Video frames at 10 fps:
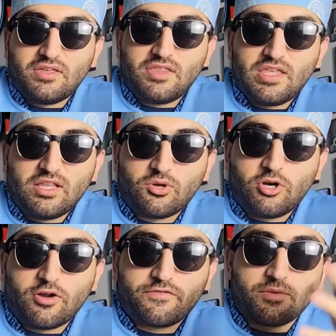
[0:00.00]
the yellow
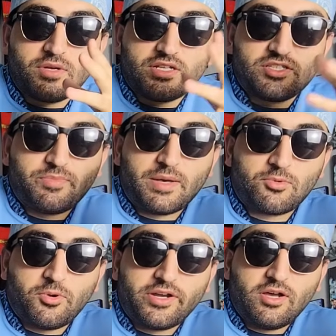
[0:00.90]
card from to Pep
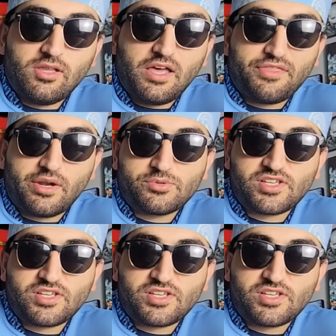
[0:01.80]
Guardiola, I thought it was